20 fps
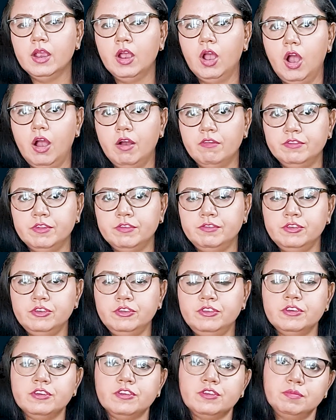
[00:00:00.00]
of the
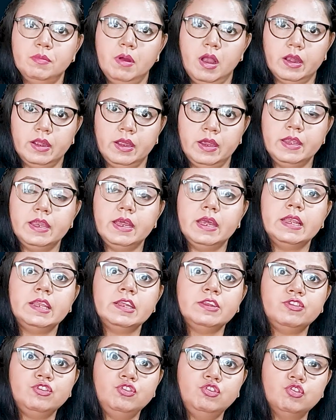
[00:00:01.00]
futures market, it
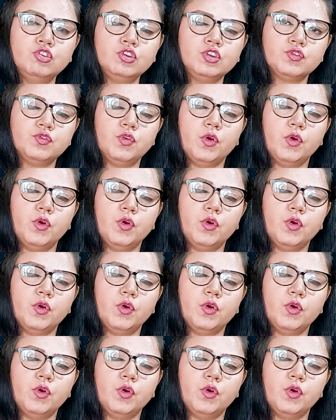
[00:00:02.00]
is used